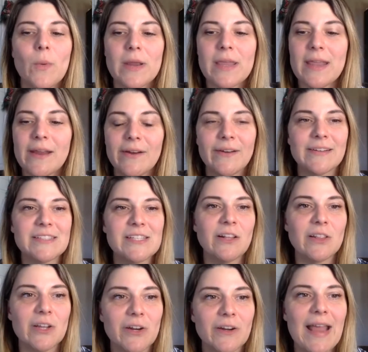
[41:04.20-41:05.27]
we're here to
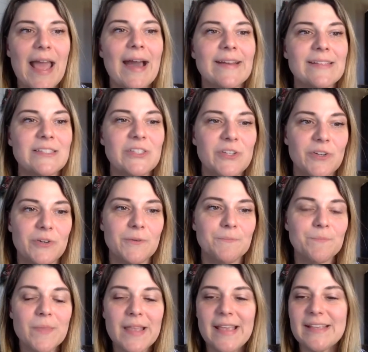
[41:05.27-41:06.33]
learn how to do,
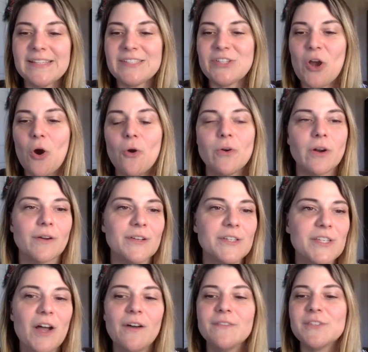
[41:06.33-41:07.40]
is to own
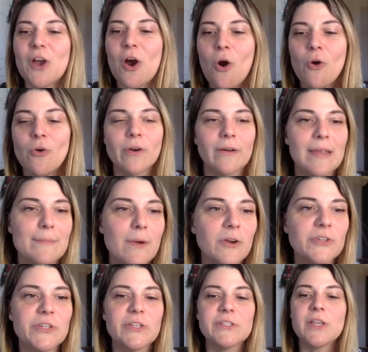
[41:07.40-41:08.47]
ourselves, own our
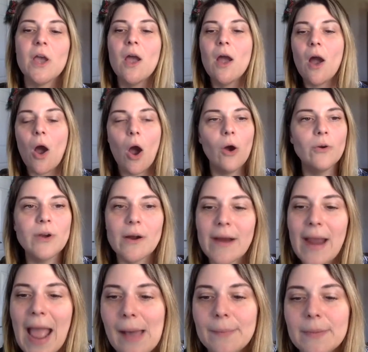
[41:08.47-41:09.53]
emotions, own our
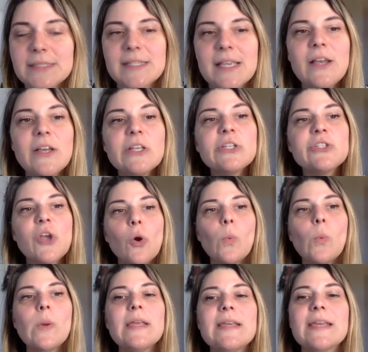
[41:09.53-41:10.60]
habits so
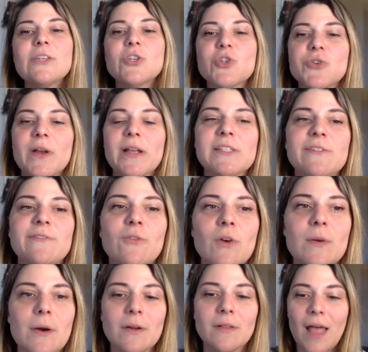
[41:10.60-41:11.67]
we can
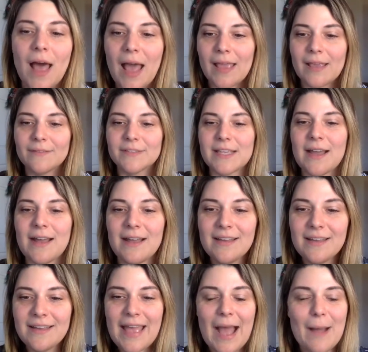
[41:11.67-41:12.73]
transform our lives, huh?
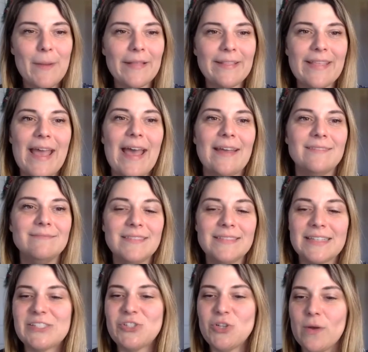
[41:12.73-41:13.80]
How about that?
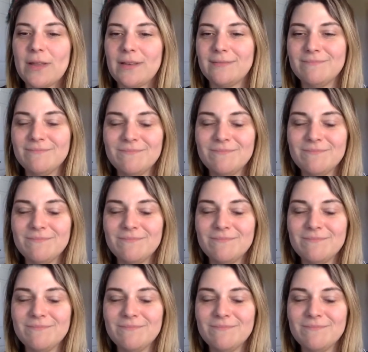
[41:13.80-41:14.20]
Let's do it.